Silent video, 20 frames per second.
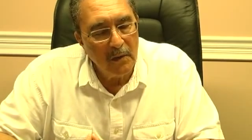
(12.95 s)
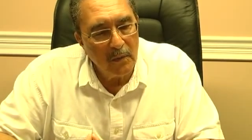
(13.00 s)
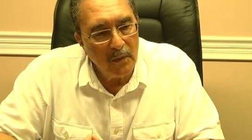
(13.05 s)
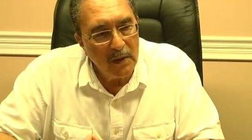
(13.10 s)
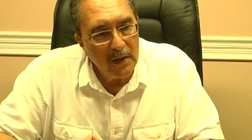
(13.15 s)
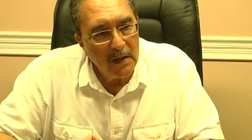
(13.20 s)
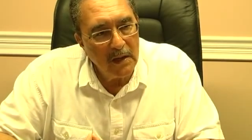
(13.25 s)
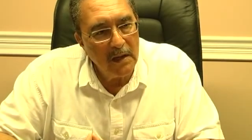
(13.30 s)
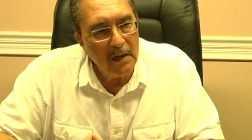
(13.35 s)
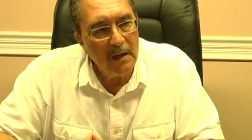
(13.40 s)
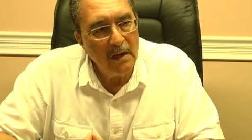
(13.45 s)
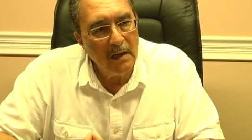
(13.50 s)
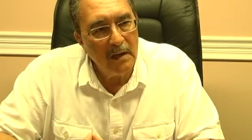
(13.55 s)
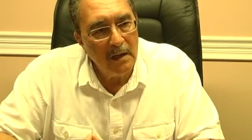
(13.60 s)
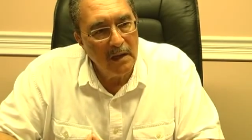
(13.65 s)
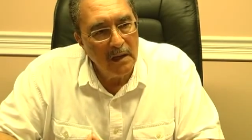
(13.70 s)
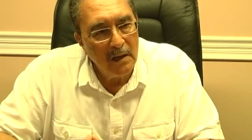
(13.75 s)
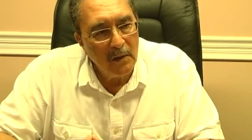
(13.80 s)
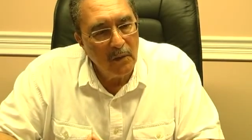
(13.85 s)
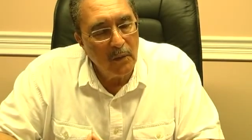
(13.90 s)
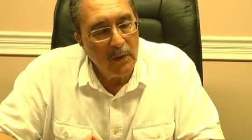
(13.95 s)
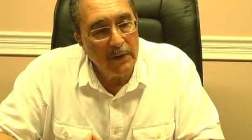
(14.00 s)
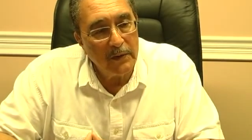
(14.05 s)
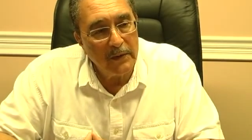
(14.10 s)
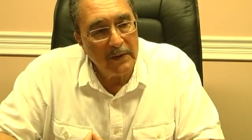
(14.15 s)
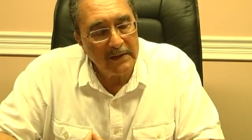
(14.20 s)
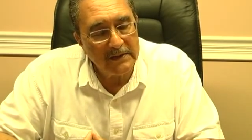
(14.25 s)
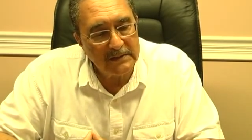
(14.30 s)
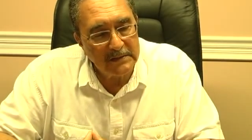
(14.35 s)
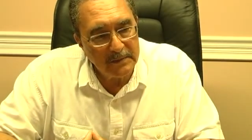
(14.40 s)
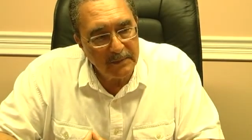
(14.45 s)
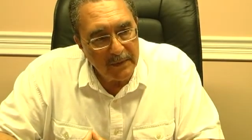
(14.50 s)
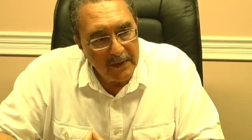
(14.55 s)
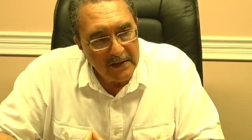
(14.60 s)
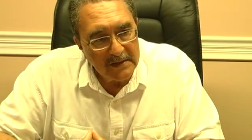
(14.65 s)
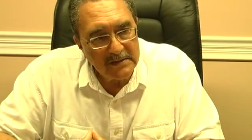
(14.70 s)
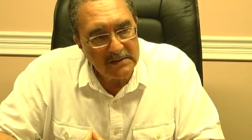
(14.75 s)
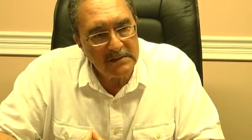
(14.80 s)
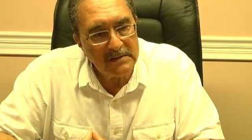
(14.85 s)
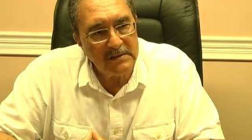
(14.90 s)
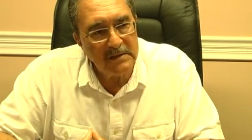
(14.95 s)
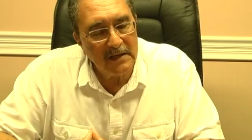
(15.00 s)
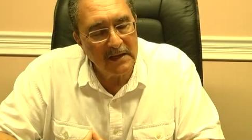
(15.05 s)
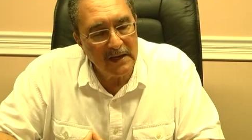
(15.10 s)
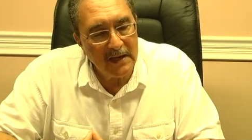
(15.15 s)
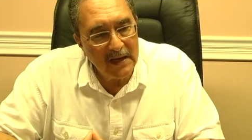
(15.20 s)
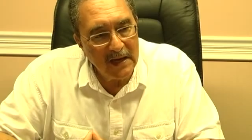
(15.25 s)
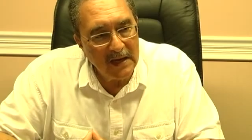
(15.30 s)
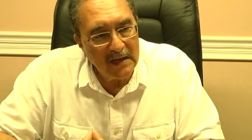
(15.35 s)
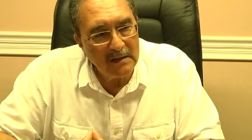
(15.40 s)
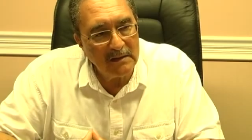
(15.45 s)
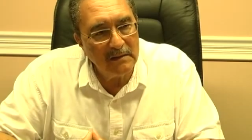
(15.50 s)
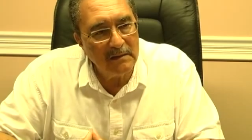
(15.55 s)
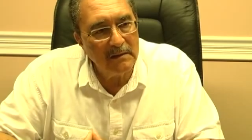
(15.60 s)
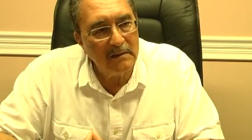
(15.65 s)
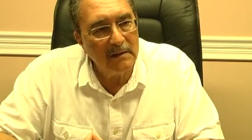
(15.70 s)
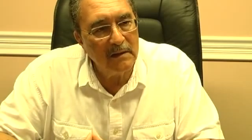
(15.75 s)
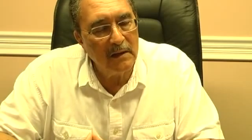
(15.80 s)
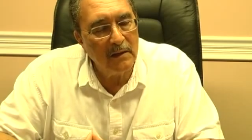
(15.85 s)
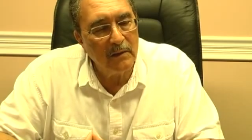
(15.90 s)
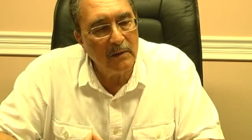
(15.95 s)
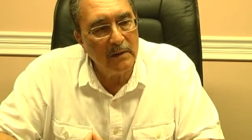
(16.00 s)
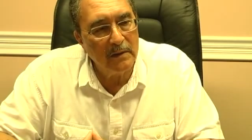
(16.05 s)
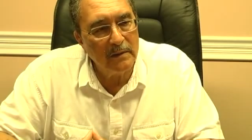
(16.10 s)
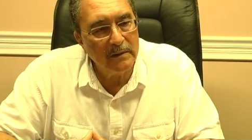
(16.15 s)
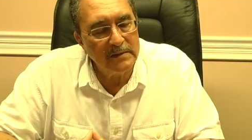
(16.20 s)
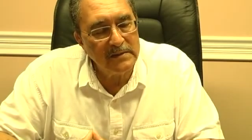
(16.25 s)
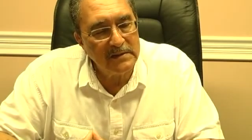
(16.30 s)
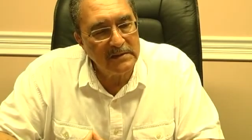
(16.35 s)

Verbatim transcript: we want to express again our